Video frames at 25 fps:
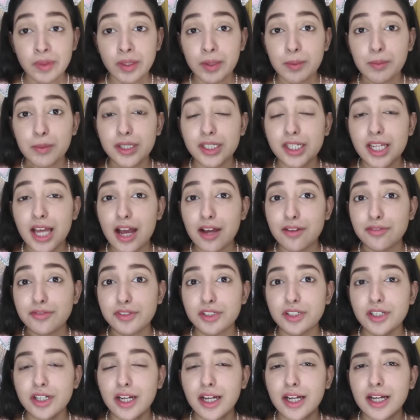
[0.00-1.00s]
but
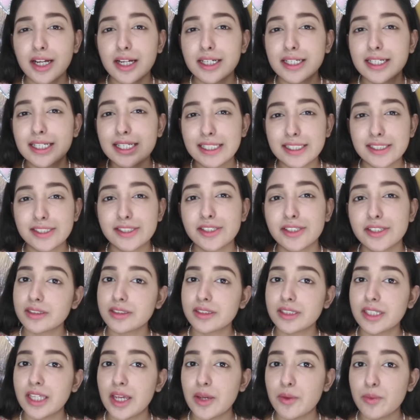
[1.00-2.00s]
after a glitter,
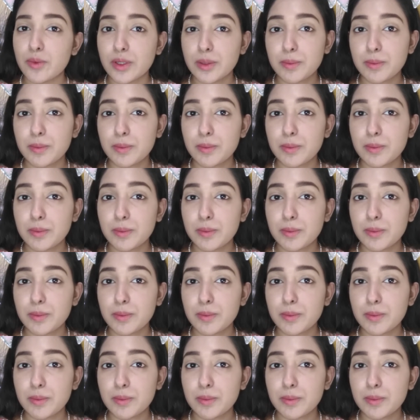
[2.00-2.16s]
they will